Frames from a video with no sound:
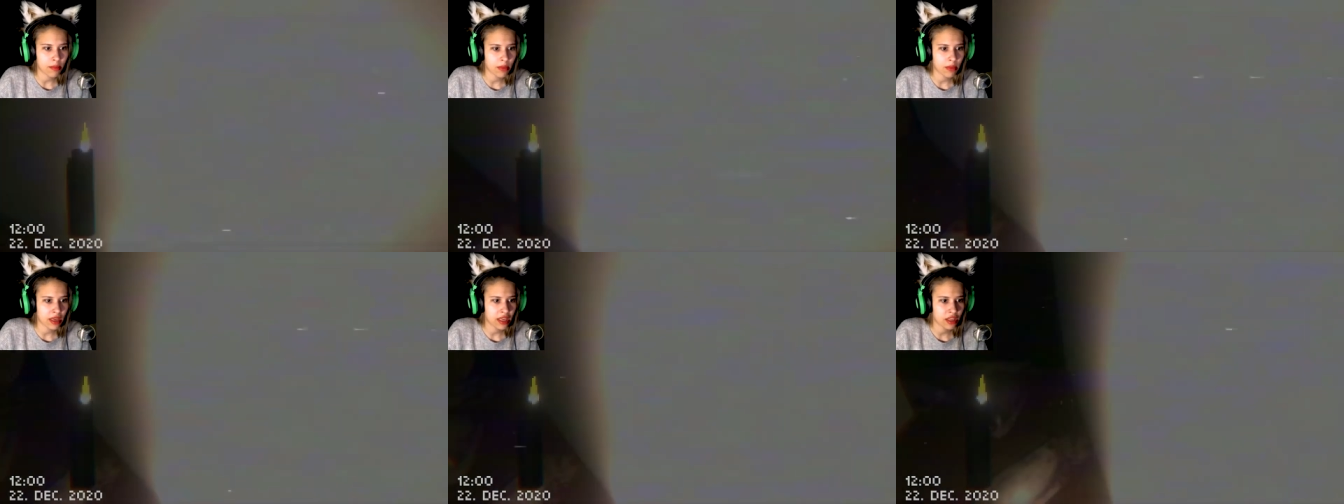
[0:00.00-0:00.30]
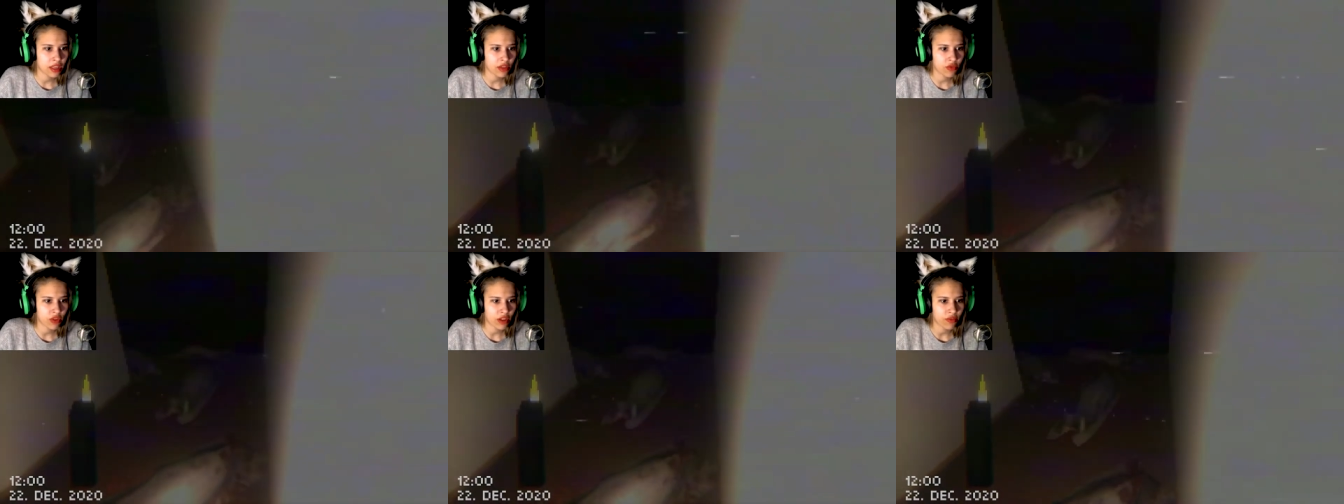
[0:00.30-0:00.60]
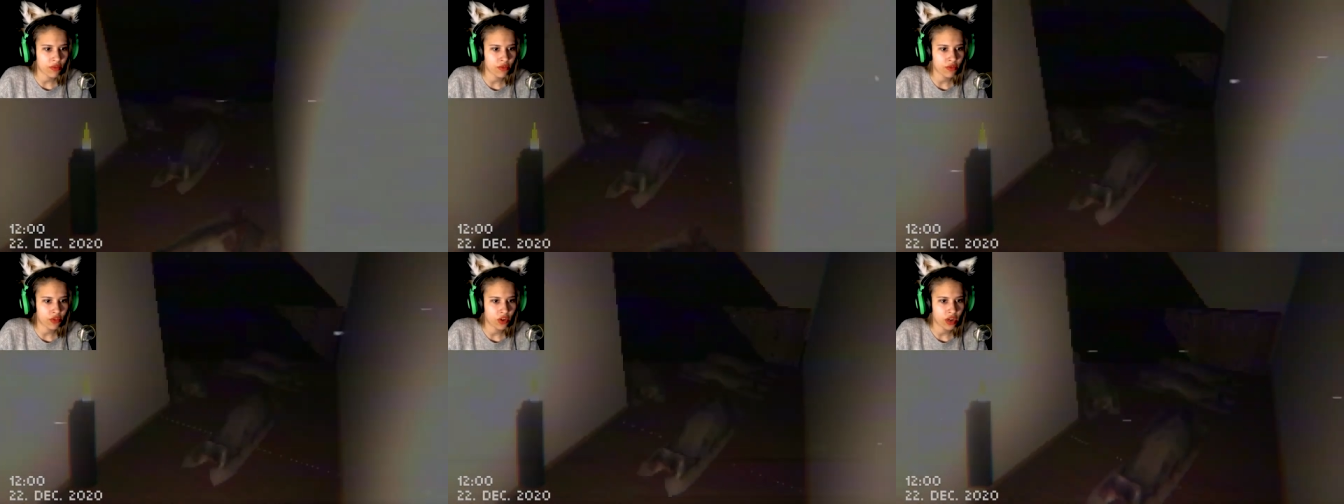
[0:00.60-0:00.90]
I'm making a
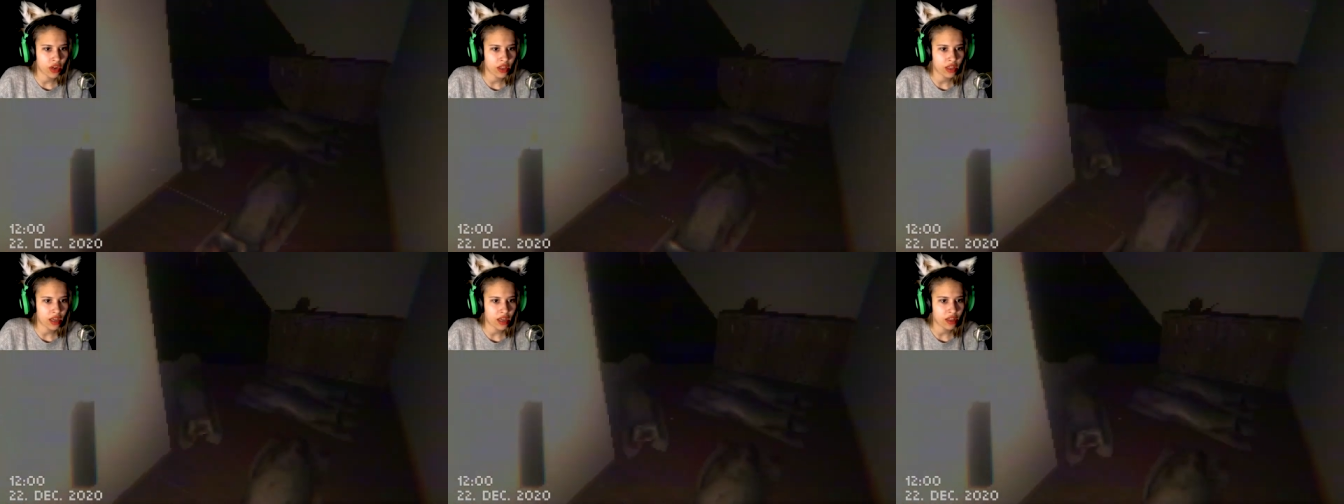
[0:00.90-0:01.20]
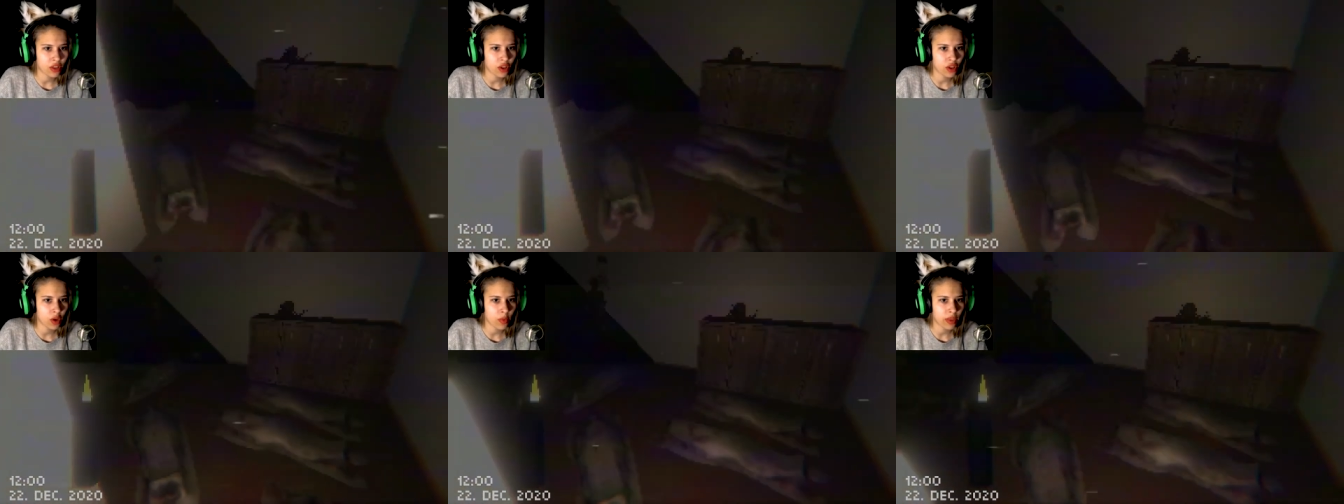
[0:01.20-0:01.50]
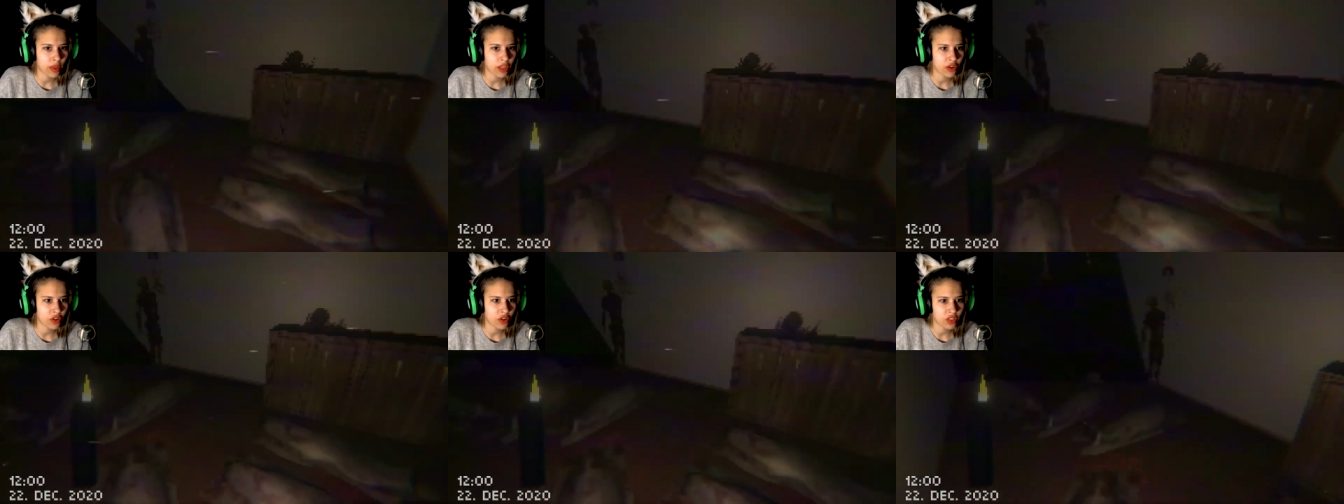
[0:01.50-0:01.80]
run for it. I don't know
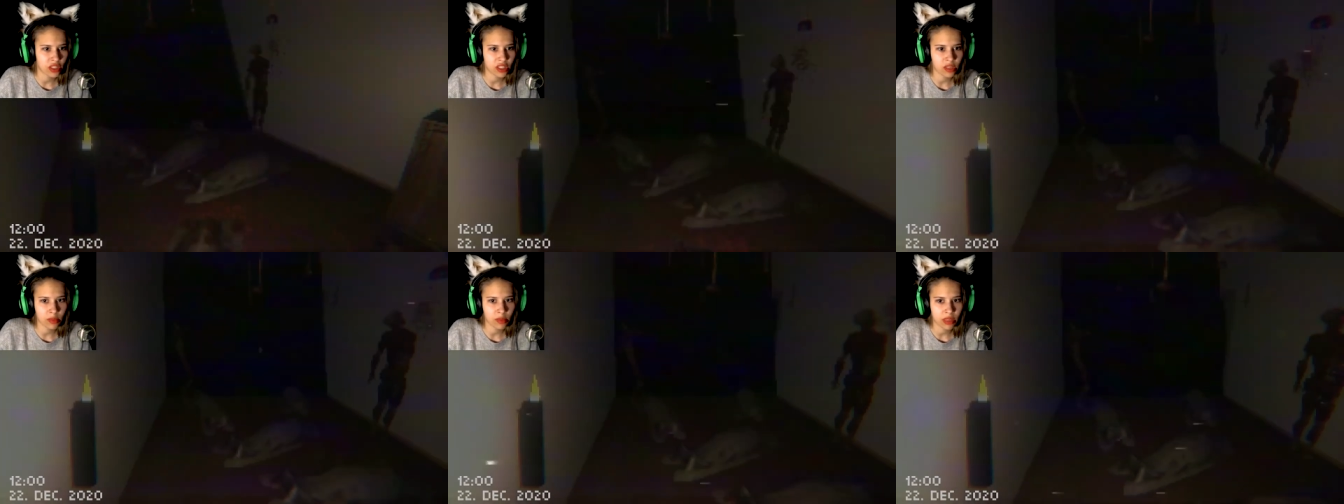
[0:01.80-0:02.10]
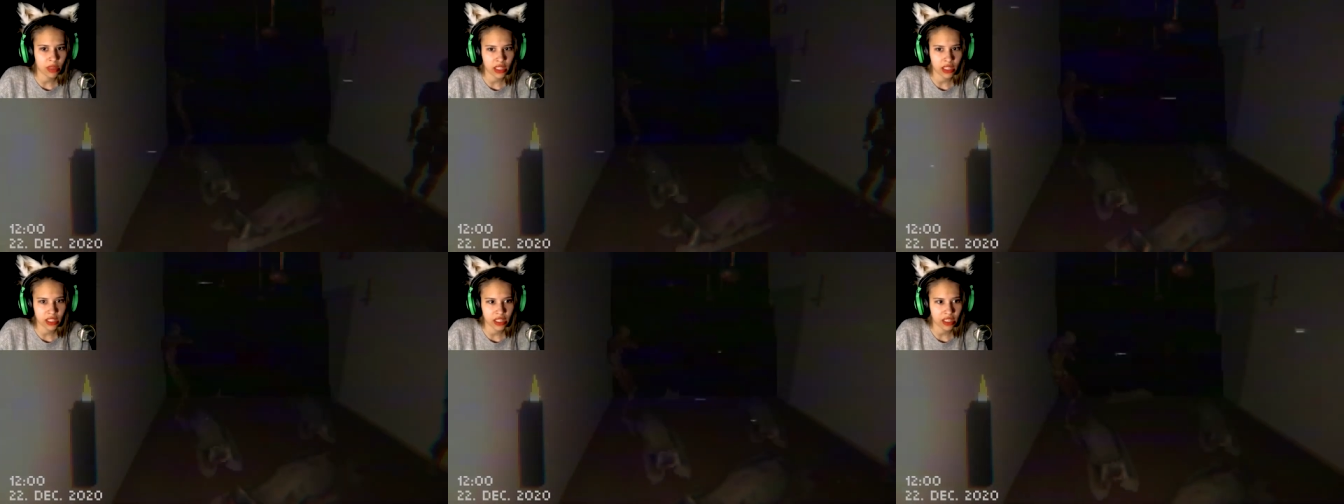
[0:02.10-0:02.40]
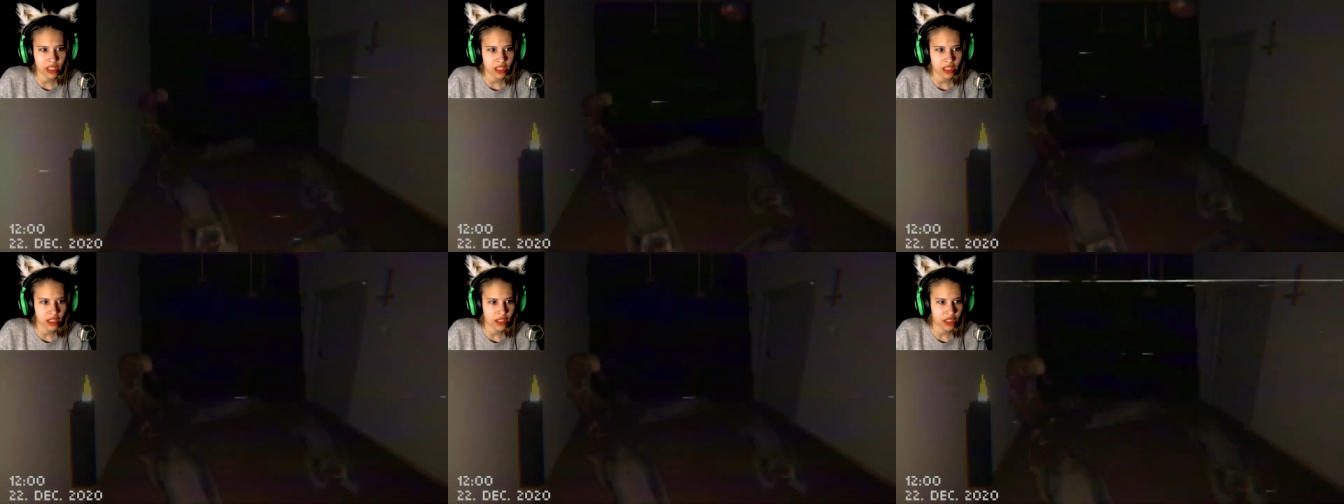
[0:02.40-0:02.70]
whether the demon
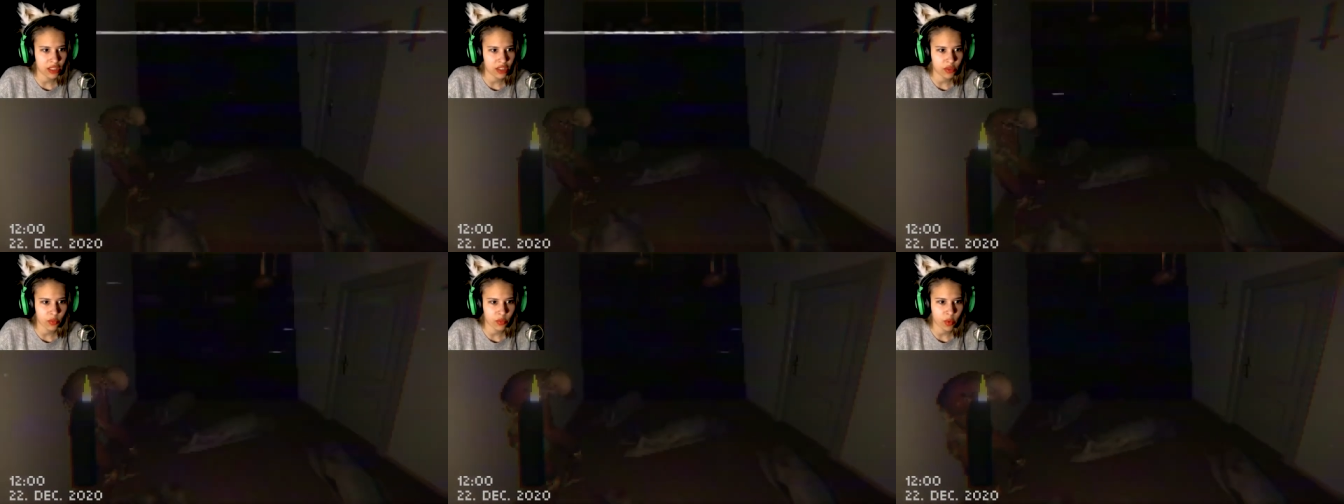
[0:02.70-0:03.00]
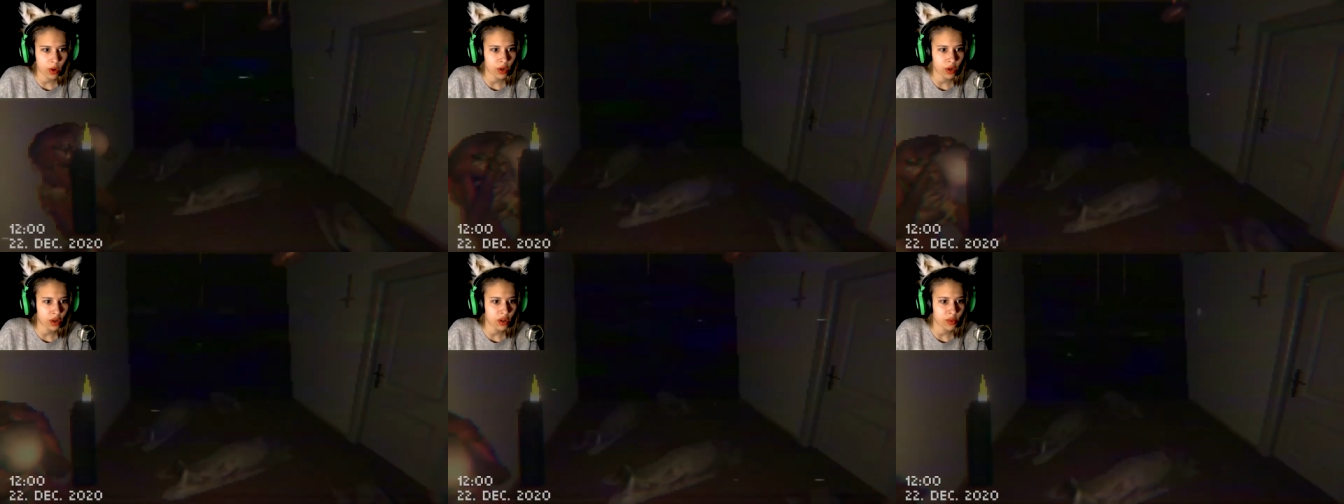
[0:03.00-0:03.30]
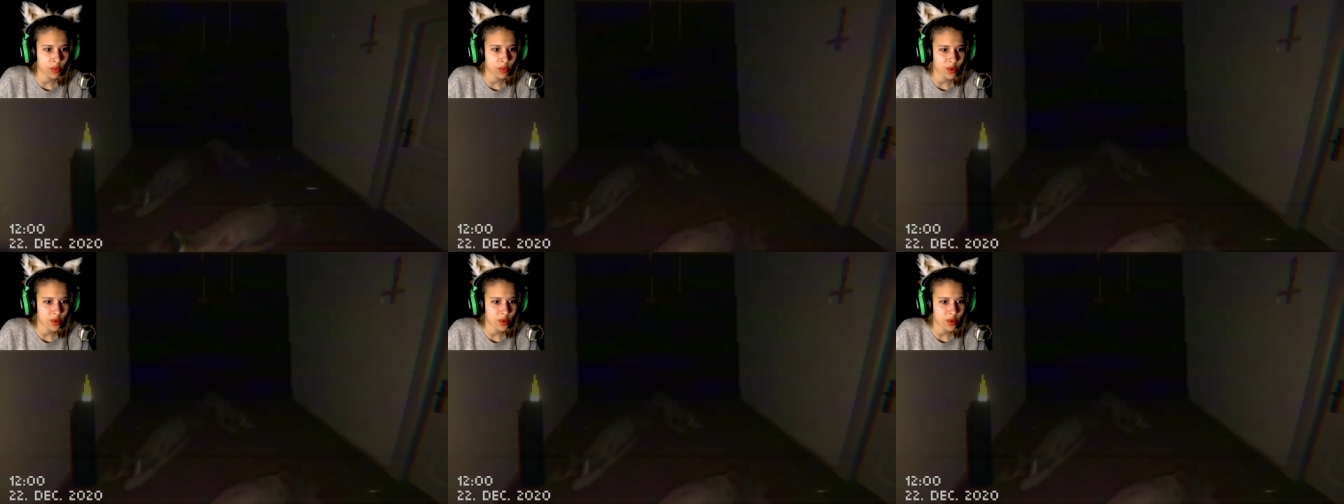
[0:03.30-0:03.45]
exists in this world,